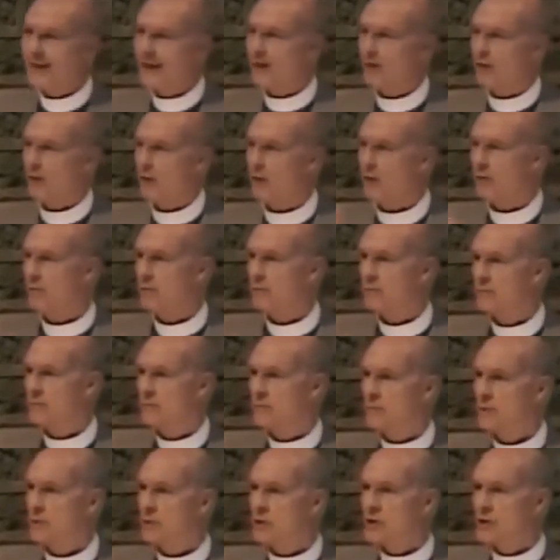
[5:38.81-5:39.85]
kill,
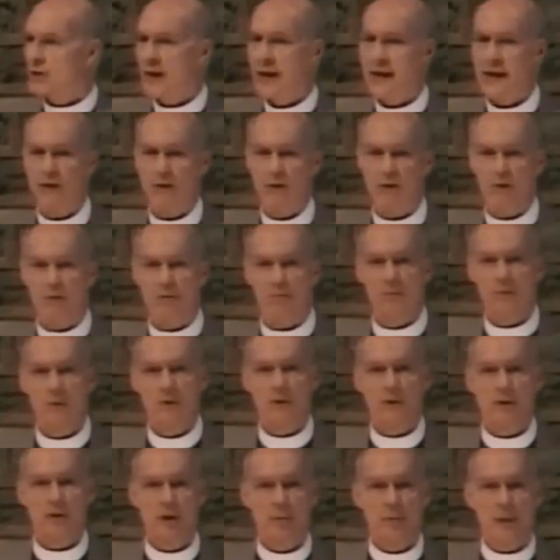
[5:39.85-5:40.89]
steal,
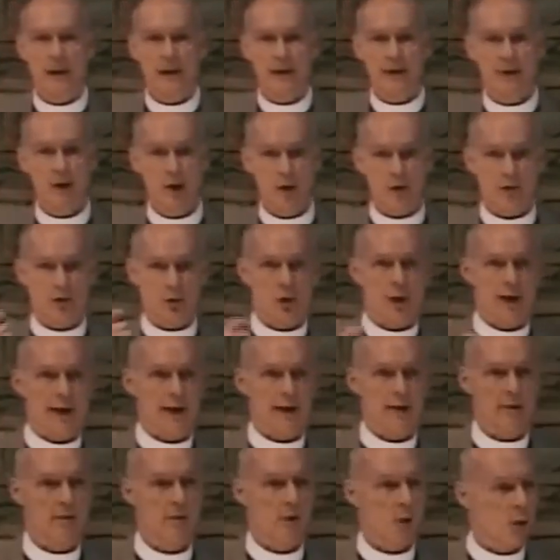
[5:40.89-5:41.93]
commit adultery,
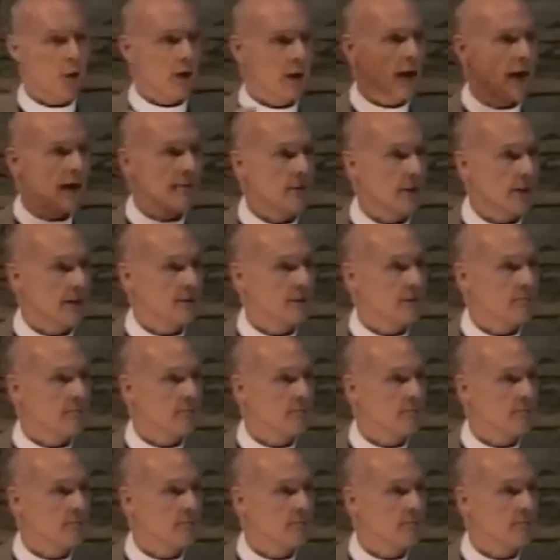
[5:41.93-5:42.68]
or covet.